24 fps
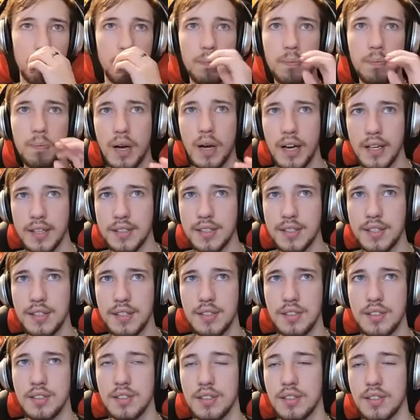But
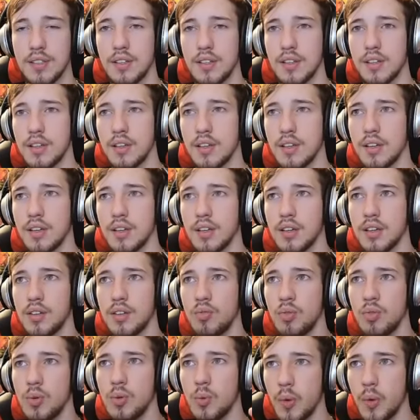
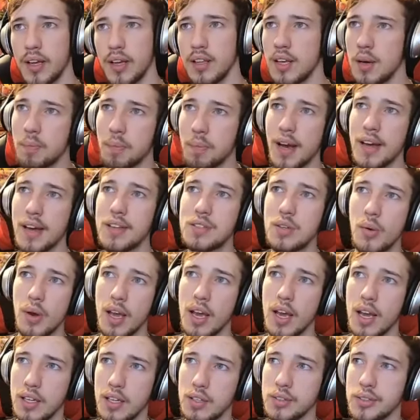the way that Paizo
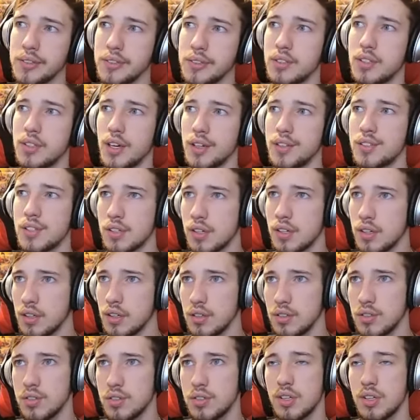handled
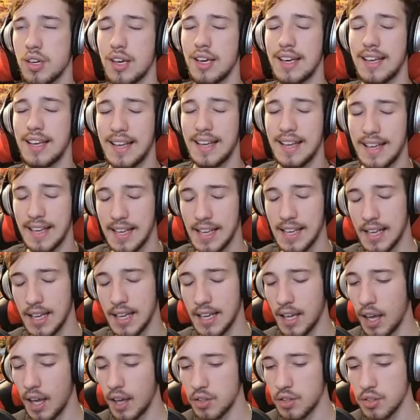Gunslingers
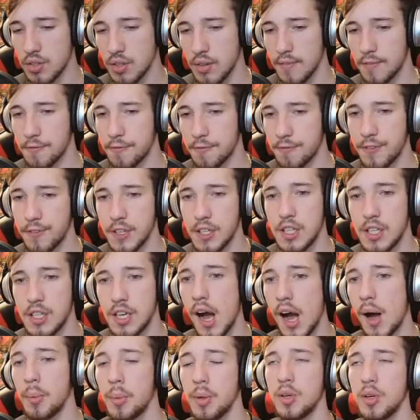is
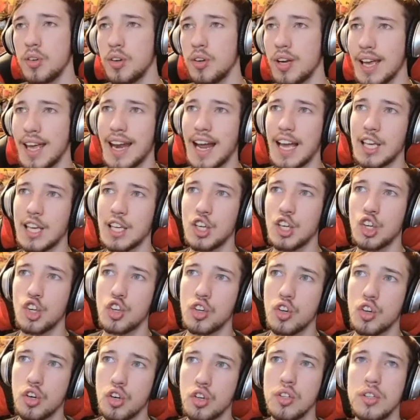phenomenal, and I
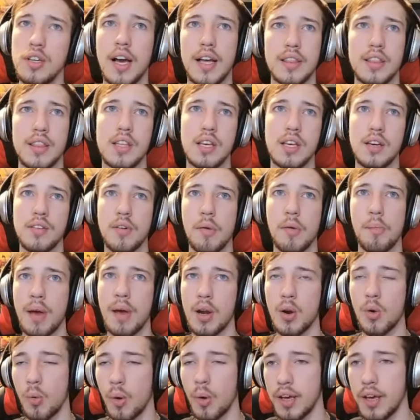could not think of a better
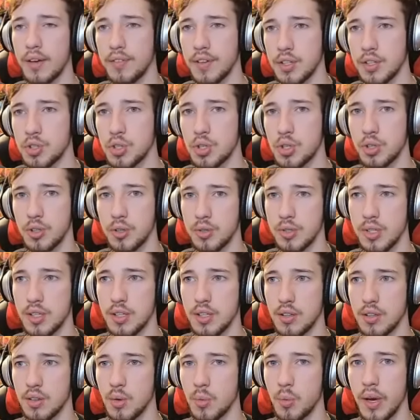way of introducing
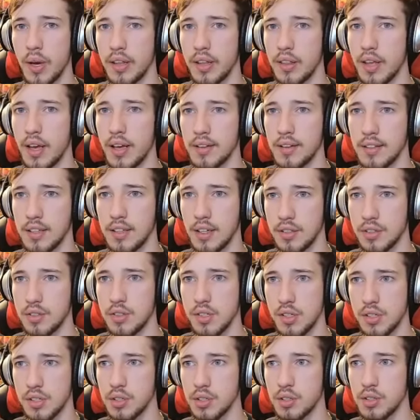the way that
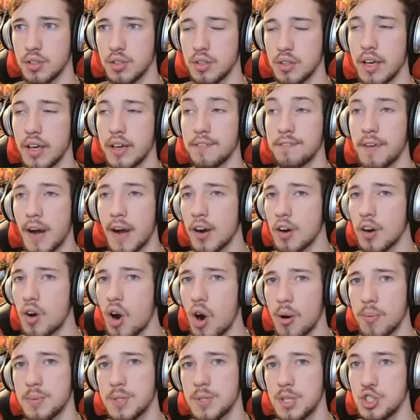Gunslinger, like
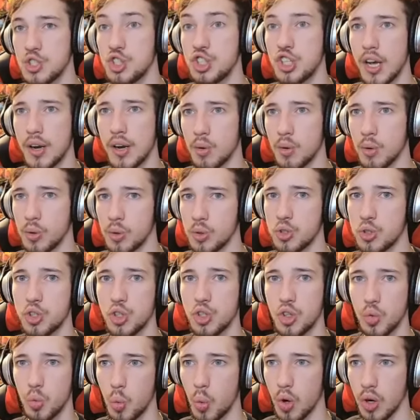firearms in general, should
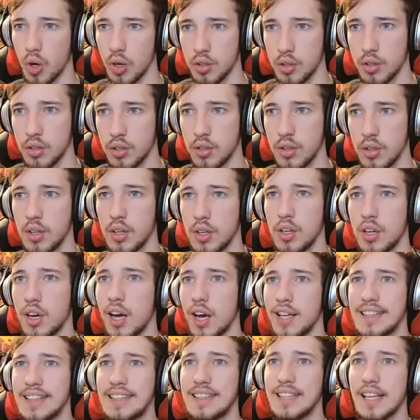work.
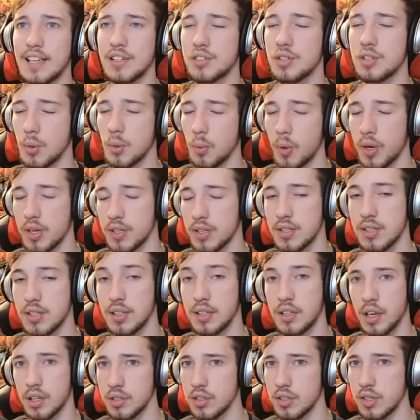Unless there was the
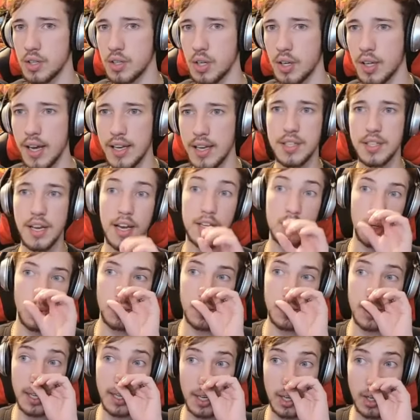Gunslinger class. I don't
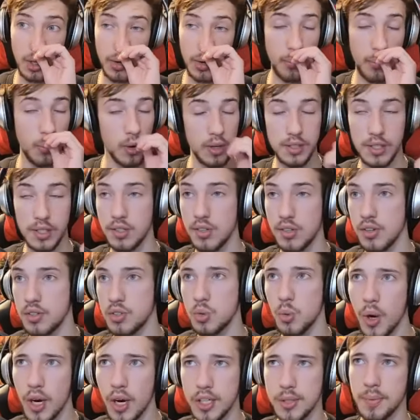think it could have worked as a
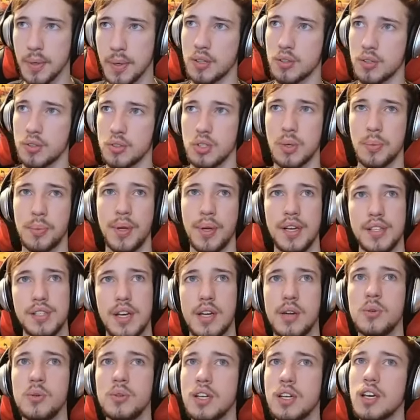Swashbuckler subclass. I
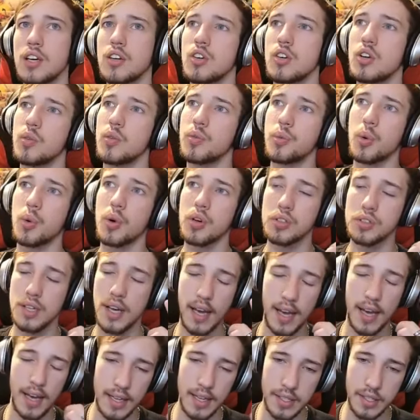don't think it could have worked
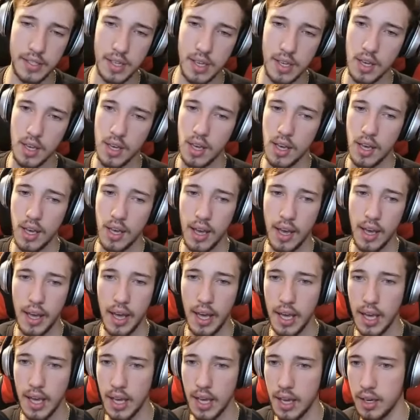as
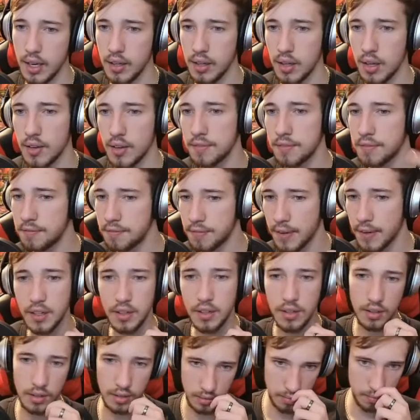a
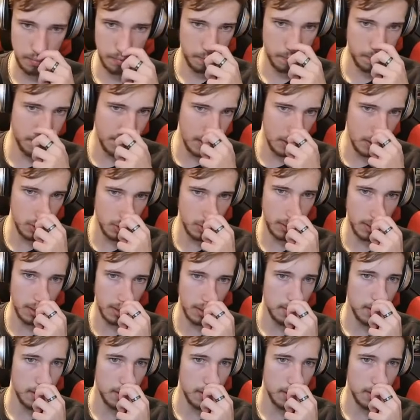fighter feat tree.